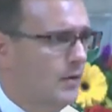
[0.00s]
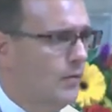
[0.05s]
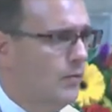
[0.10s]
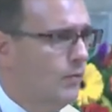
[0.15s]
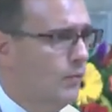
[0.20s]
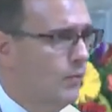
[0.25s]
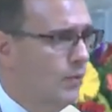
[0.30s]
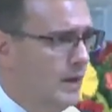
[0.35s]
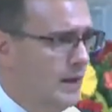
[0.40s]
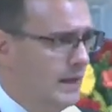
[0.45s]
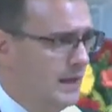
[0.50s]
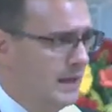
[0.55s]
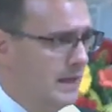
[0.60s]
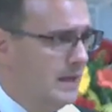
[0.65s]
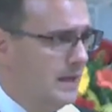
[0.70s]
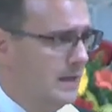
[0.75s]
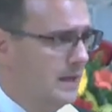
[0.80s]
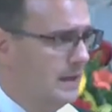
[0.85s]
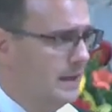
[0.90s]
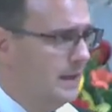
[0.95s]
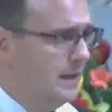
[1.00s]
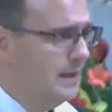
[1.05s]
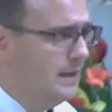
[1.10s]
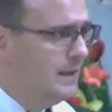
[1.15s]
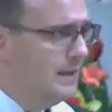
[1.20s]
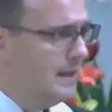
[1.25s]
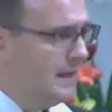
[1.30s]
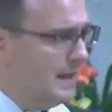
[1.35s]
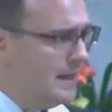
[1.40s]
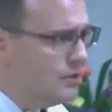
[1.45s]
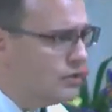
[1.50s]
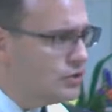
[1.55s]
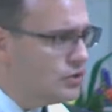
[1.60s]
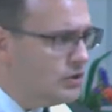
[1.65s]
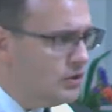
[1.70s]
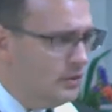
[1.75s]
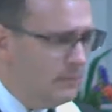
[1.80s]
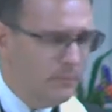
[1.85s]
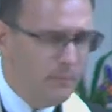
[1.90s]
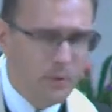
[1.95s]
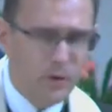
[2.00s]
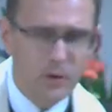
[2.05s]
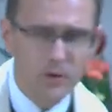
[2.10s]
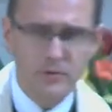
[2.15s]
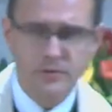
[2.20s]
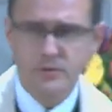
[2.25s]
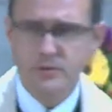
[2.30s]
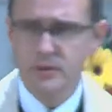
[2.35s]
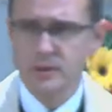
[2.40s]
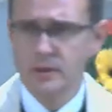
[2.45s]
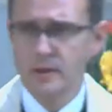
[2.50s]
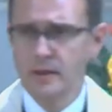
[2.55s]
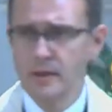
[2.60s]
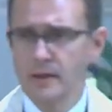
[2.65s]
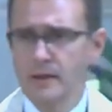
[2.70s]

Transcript: We, each person,